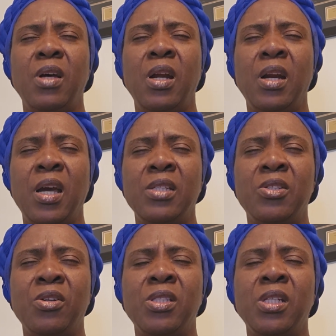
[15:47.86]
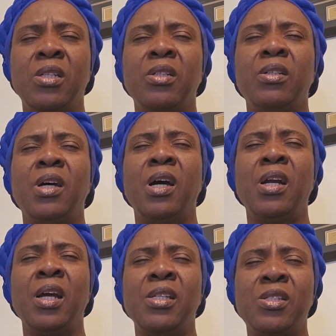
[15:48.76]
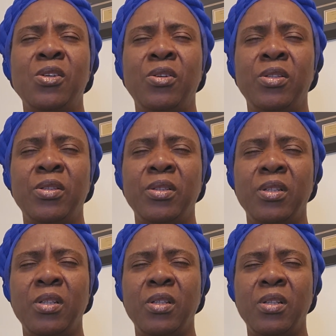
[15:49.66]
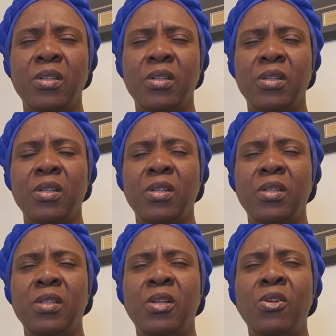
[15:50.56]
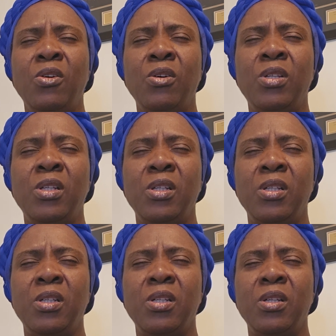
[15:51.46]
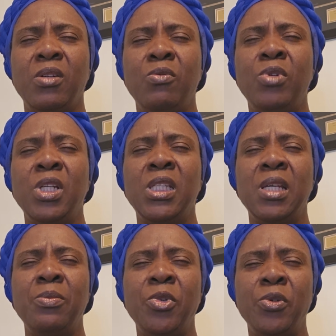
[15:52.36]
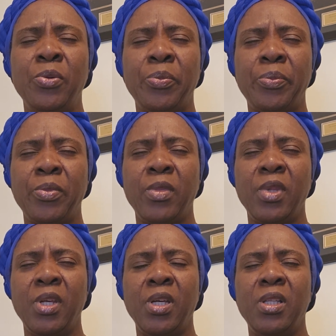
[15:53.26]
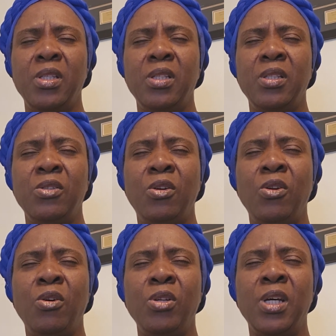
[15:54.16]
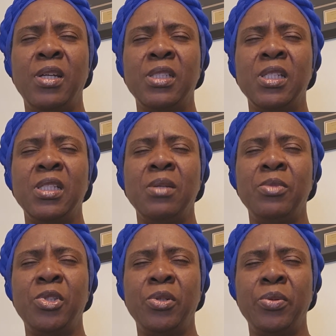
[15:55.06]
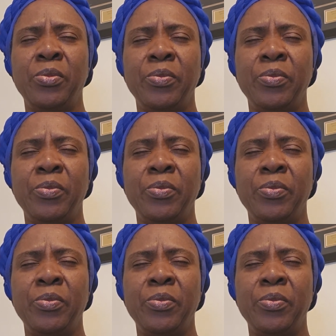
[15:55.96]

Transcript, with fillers: Arise, daughter. Arise, son. The Lord will redeem you. Your Lord has redeemed you.